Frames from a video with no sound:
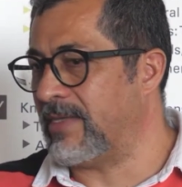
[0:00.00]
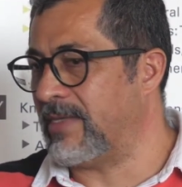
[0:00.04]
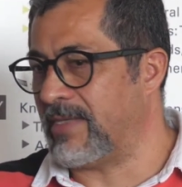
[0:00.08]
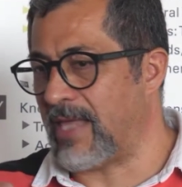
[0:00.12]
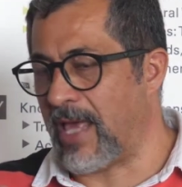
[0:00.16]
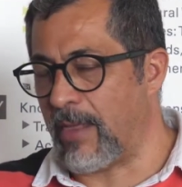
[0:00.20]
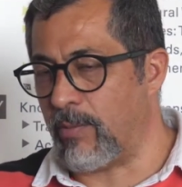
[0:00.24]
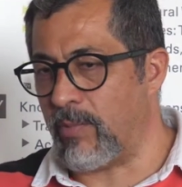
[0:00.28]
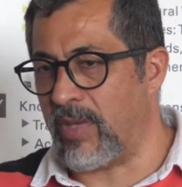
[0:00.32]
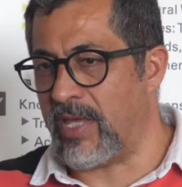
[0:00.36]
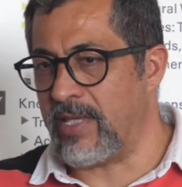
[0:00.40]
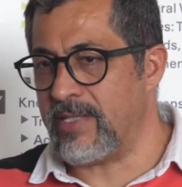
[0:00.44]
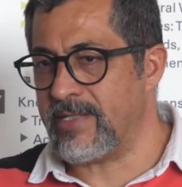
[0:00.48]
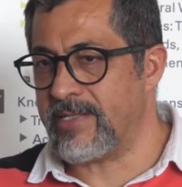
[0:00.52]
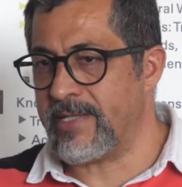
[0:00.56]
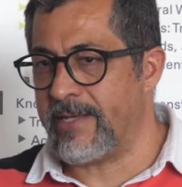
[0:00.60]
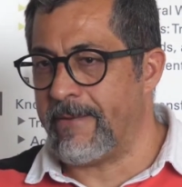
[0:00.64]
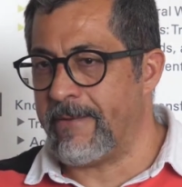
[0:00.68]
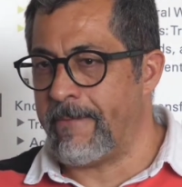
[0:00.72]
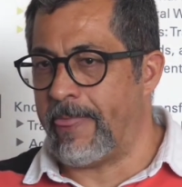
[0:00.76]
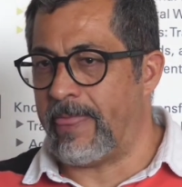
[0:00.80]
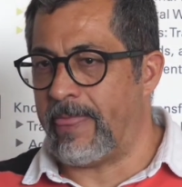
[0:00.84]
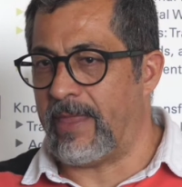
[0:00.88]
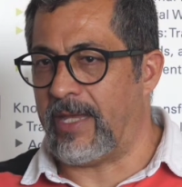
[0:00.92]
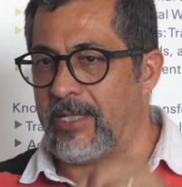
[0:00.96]
That means
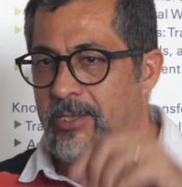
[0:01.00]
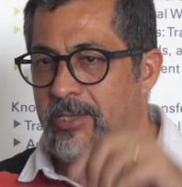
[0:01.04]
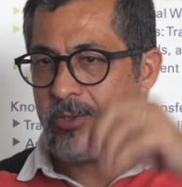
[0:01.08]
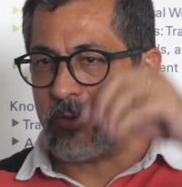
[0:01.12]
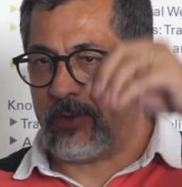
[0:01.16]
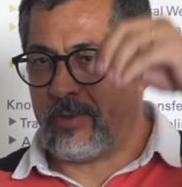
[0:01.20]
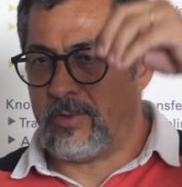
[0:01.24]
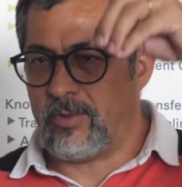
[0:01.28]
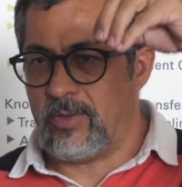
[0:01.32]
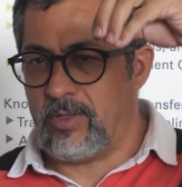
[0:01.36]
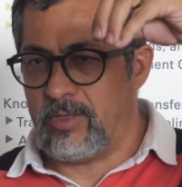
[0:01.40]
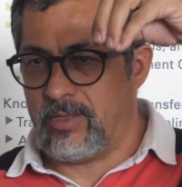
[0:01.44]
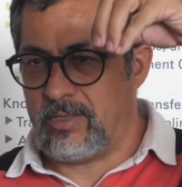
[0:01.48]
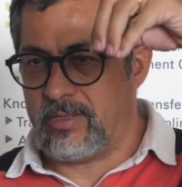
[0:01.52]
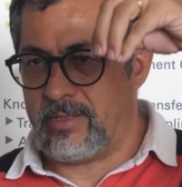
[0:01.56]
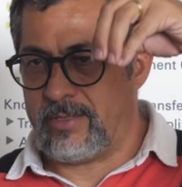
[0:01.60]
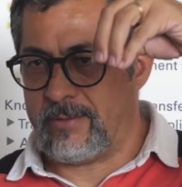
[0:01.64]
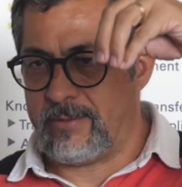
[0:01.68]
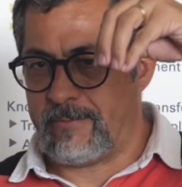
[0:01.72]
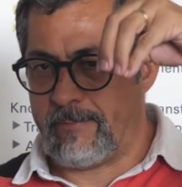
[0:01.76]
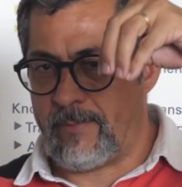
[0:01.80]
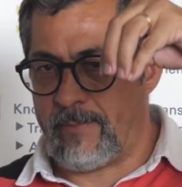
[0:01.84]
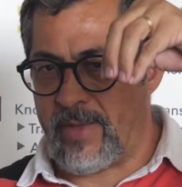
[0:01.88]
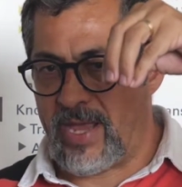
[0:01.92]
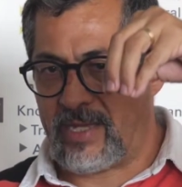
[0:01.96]
if you
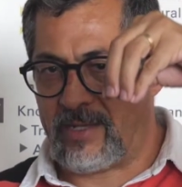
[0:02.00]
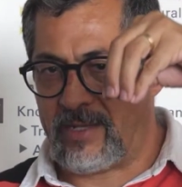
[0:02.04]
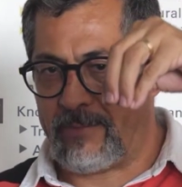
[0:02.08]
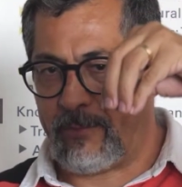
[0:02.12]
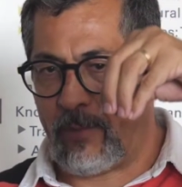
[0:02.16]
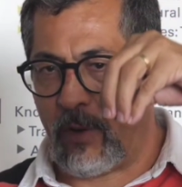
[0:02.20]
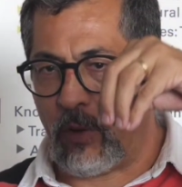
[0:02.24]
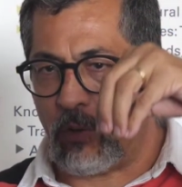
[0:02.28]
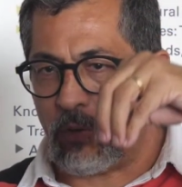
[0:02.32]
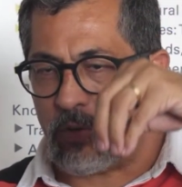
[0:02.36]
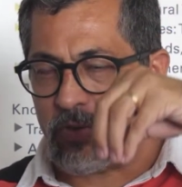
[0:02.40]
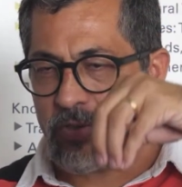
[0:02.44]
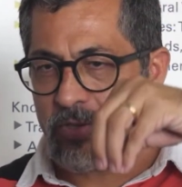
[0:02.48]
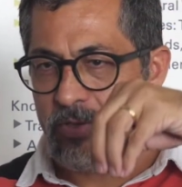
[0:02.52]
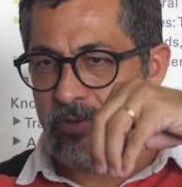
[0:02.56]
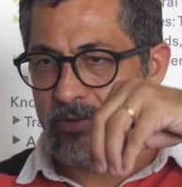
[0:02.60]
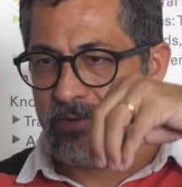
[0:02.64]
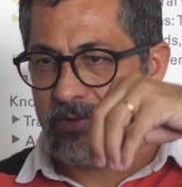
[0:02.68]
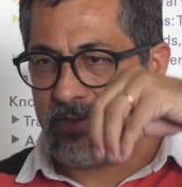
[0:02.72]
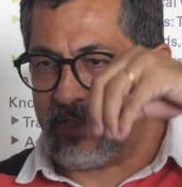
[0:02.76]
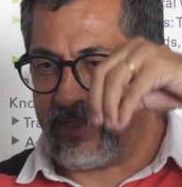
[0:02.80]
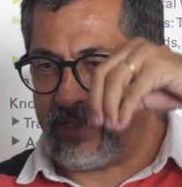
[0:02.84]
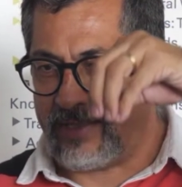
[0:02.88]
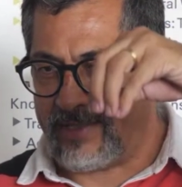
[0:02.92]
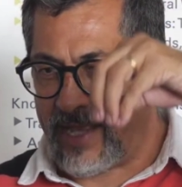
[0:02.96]
make pollution
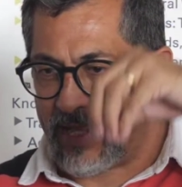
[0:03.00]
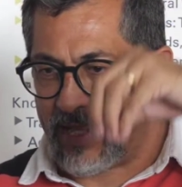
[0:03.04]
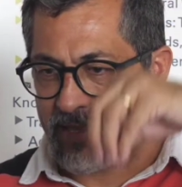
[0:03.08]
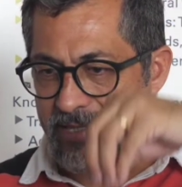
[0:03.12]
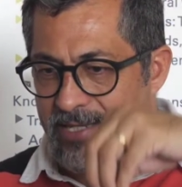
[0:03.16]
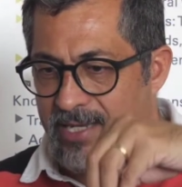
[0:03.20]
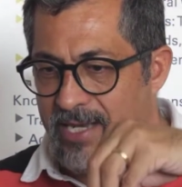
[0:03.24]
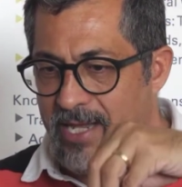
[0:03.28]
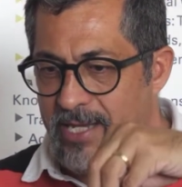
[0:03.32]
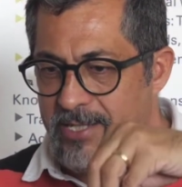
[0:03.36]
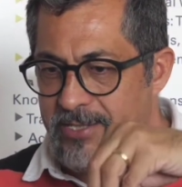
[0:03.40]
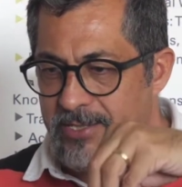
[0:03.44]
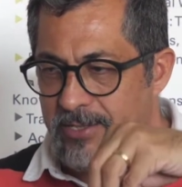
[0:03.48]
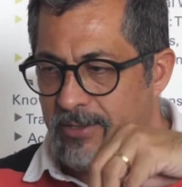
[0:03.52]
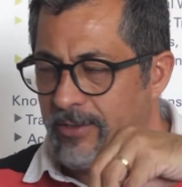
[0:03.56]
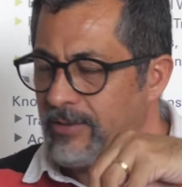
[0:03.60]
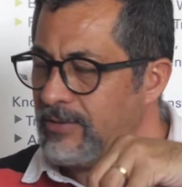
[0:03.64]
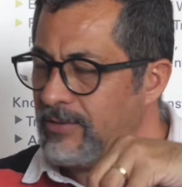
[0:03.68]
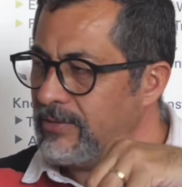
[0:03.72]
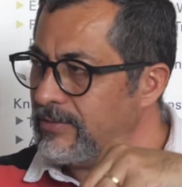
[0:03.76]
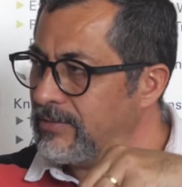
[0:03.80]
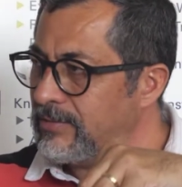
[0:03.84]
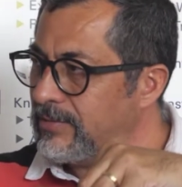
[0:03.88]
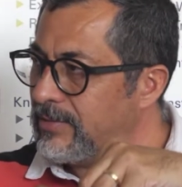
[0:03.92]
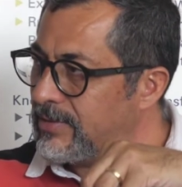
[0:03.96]
in that
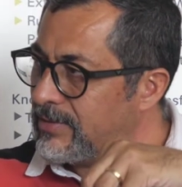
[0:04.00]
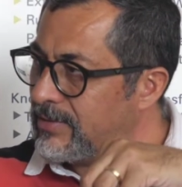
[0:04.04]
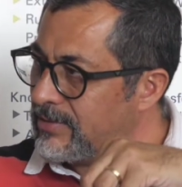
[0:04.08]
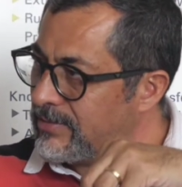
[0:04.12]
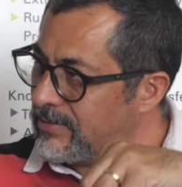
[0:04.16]
direction,